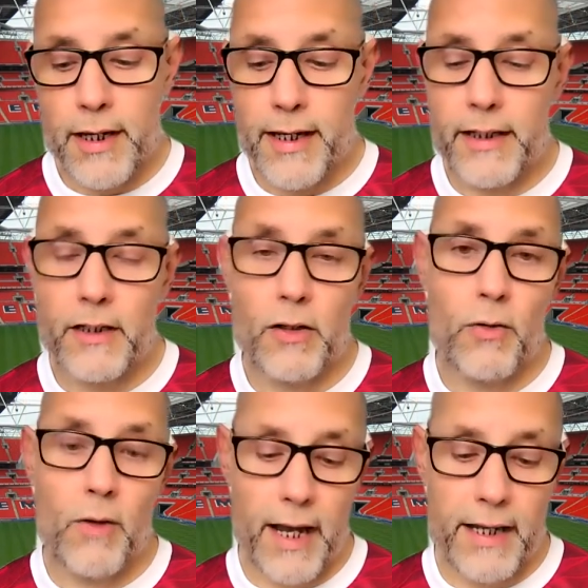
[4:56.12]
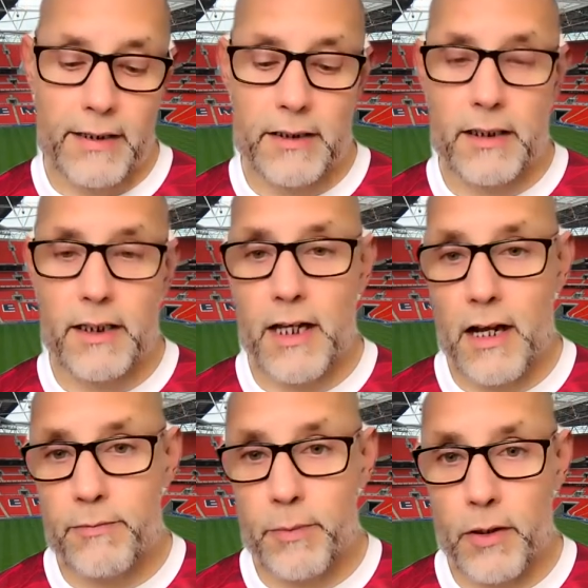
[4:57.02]
Ingle and
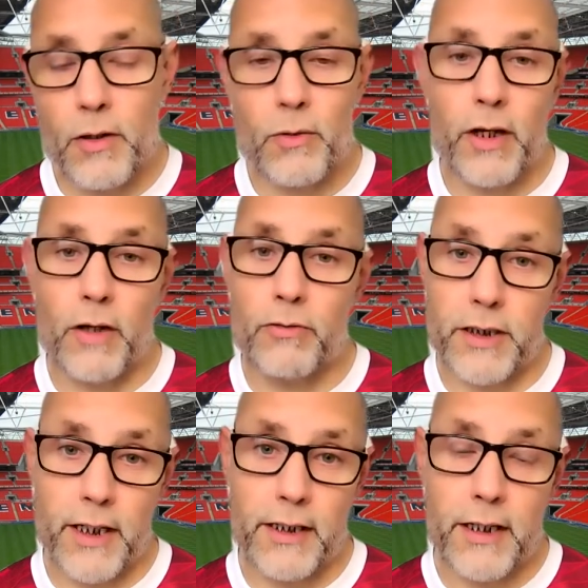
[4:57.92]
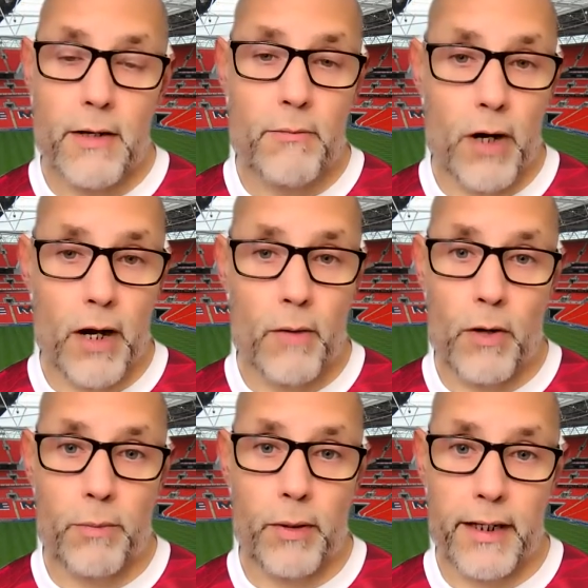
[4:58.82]
Cuthbert, although she might
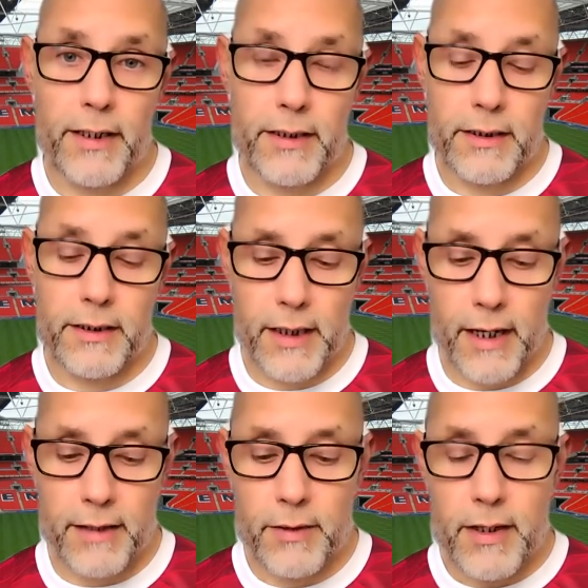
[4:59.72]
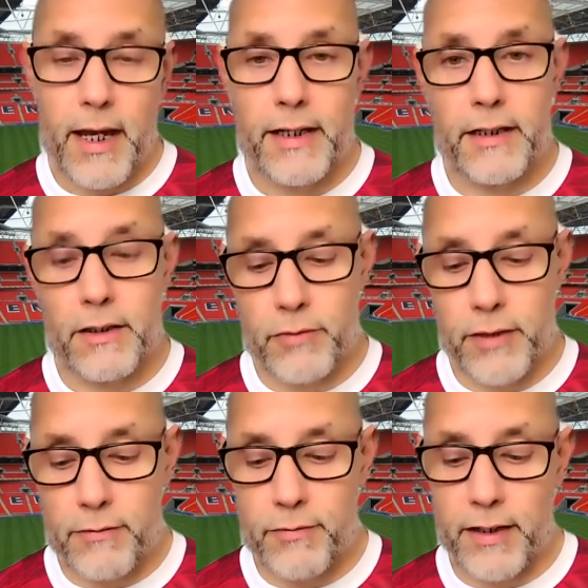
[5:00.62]
well play in this game. And then the three
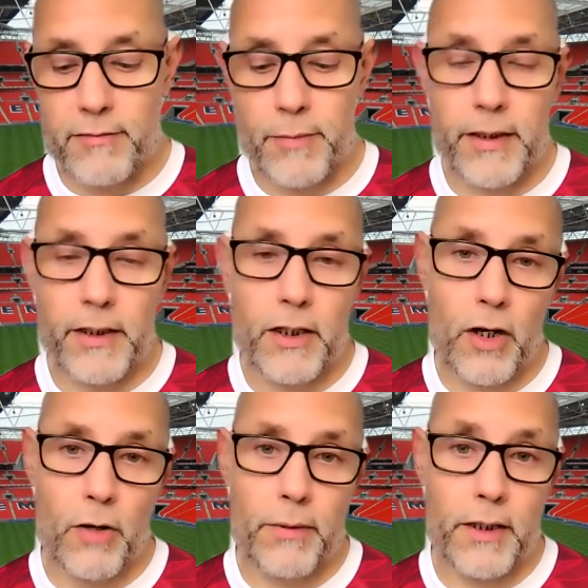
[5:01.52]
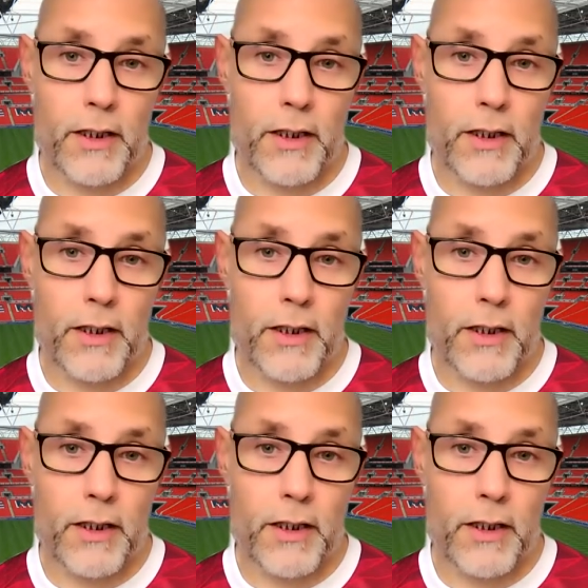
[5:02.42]
up front have been Kirby,